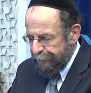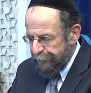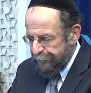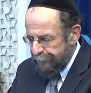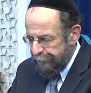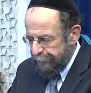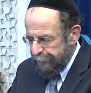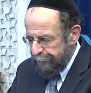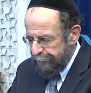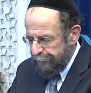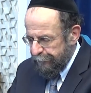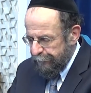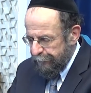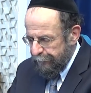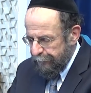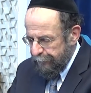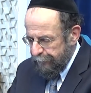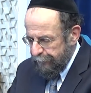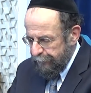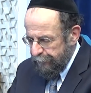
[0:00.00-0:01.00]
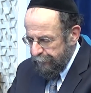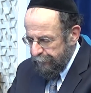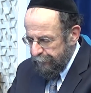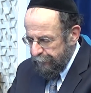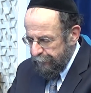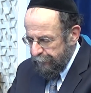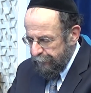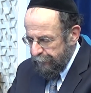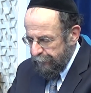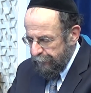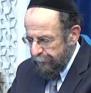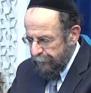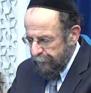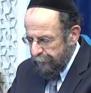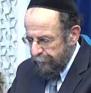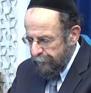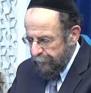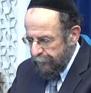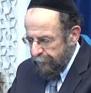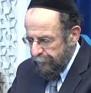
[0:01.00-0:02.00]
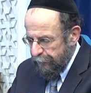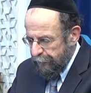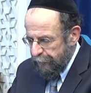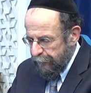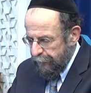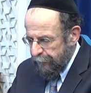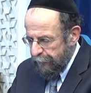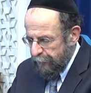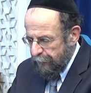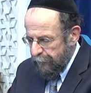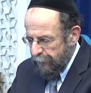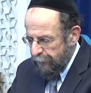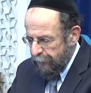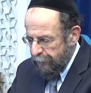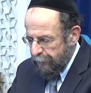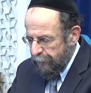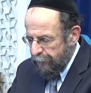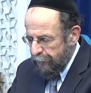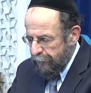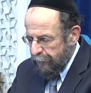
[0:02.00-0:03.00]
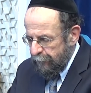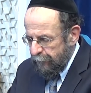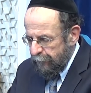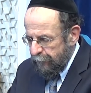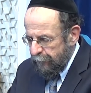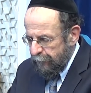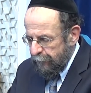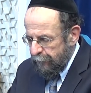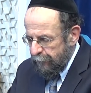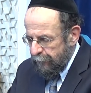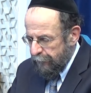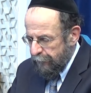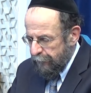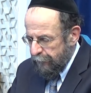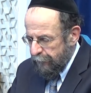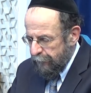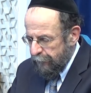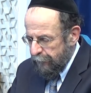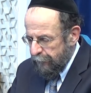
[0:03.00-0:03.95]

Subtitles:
(silence)